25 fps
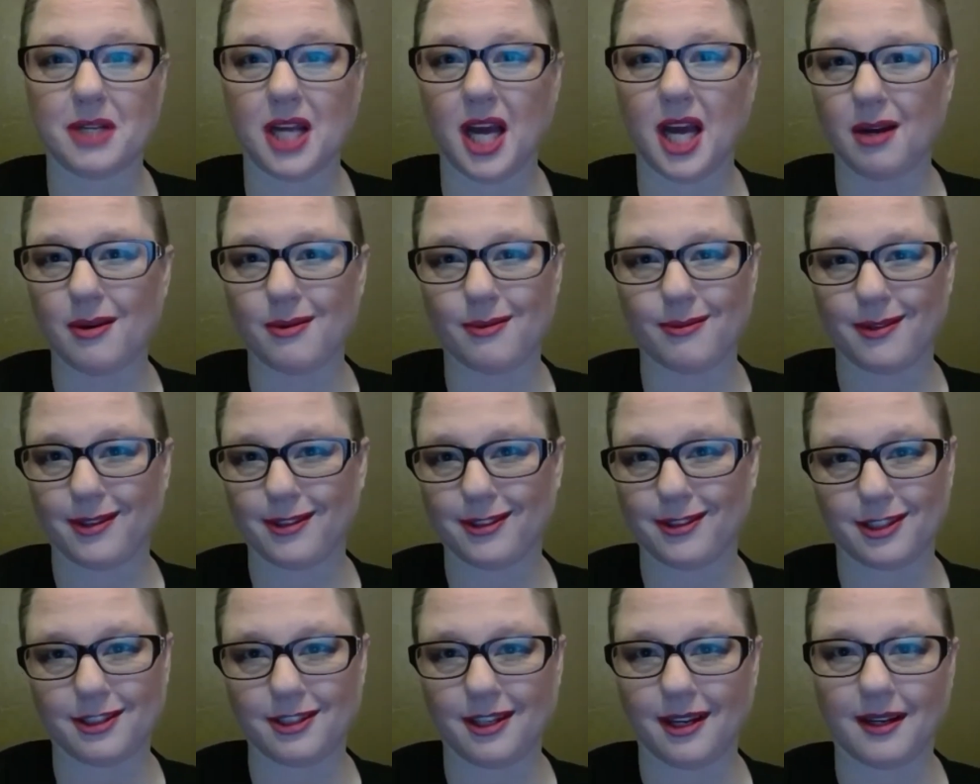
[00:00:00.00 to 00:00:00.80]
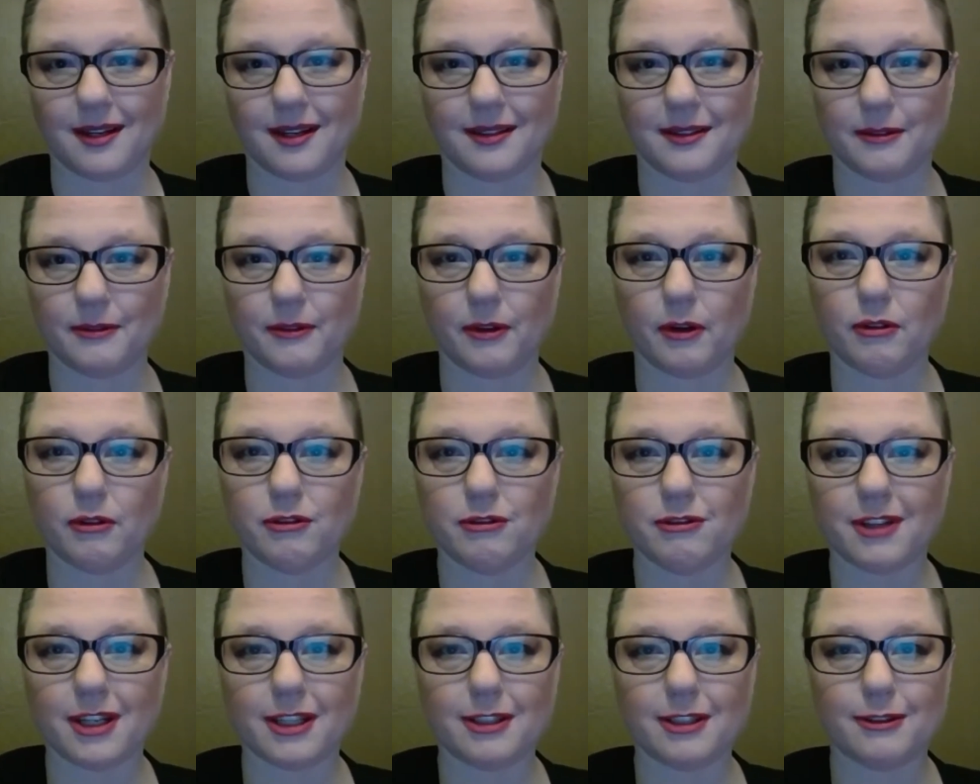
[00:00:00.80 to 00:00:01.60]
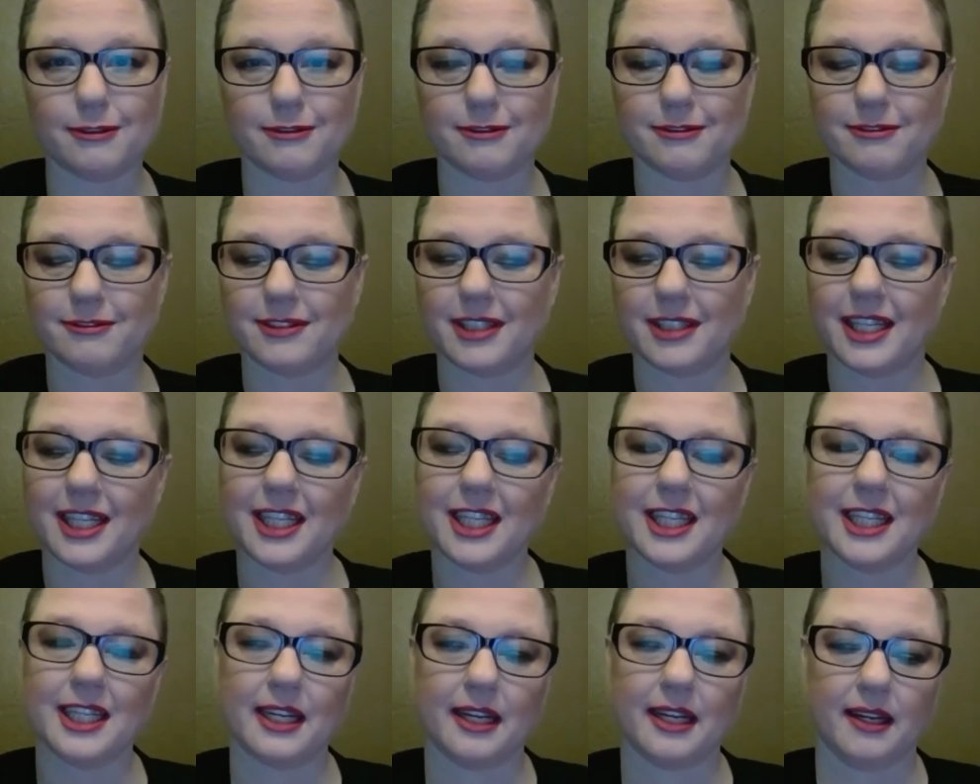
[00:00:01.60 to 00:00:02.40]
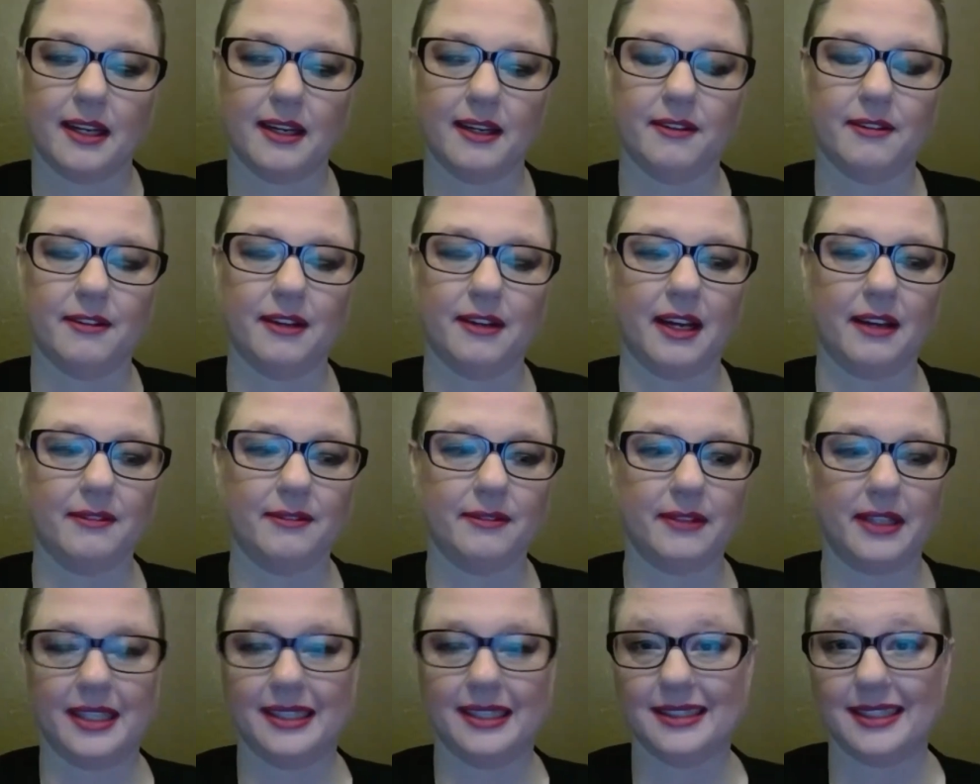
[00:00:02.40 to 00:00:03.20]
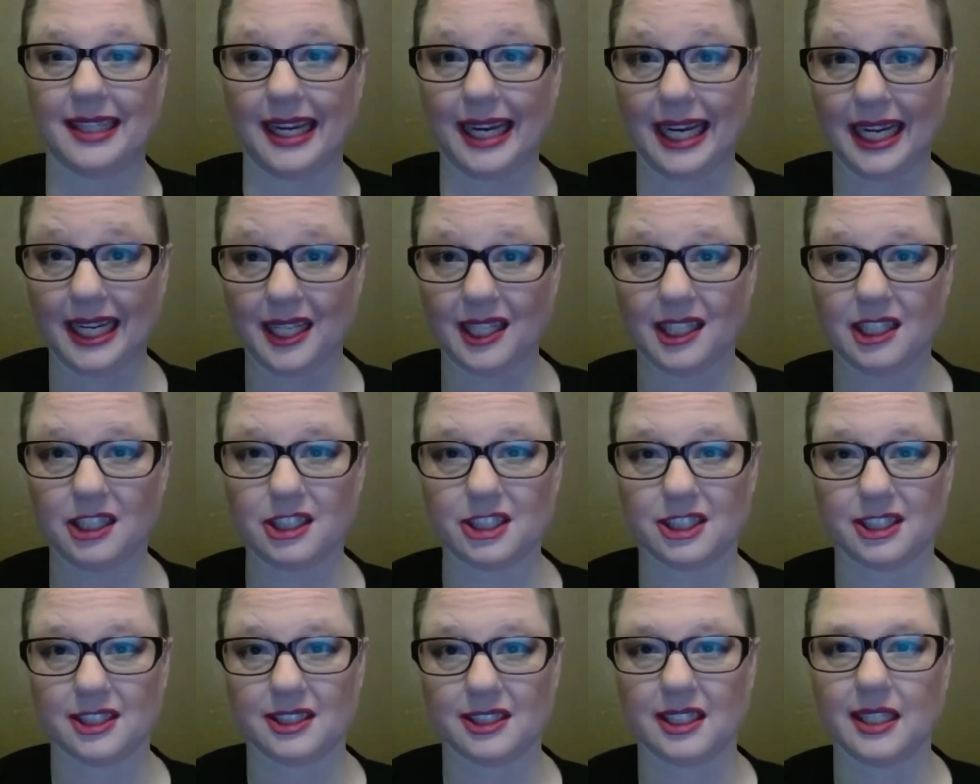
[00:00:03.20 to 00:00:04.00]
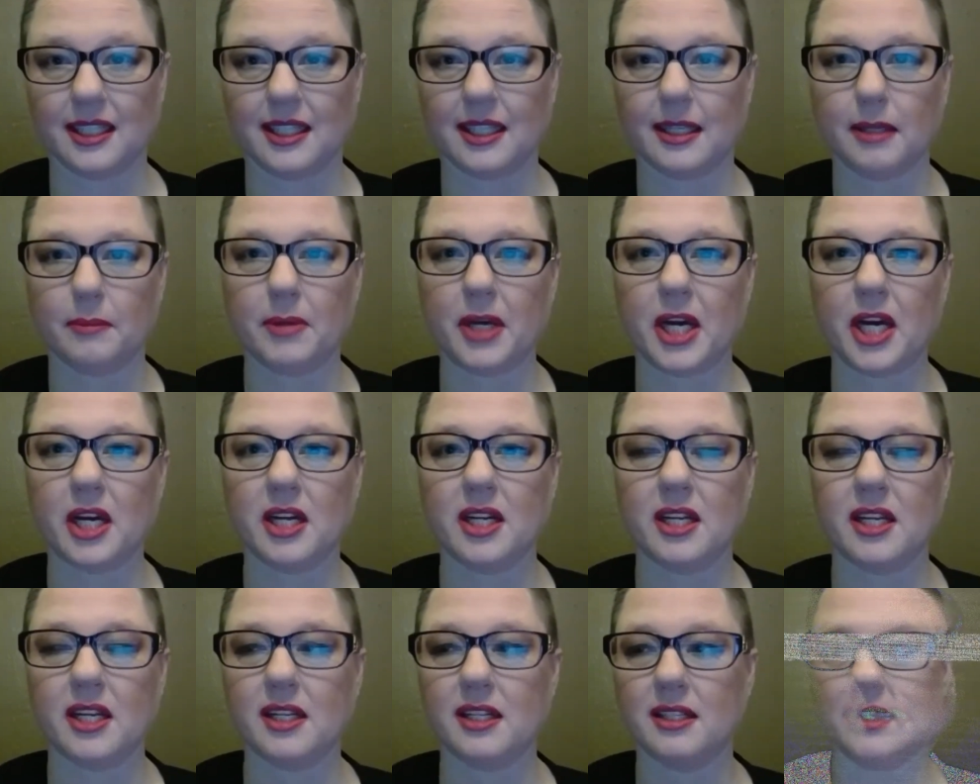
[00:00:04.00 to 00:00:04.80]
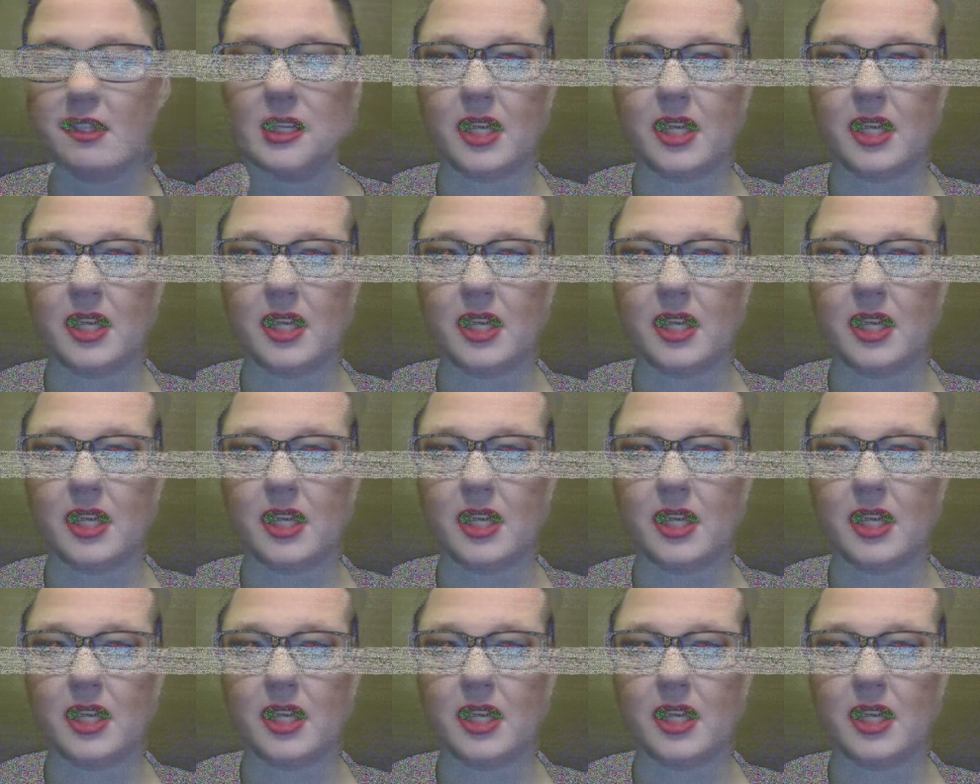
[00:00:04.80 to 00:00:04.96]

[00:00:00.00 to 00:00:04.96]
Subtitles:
not one to talk on the phone. I don't like it. I have anxiety just thinking about it.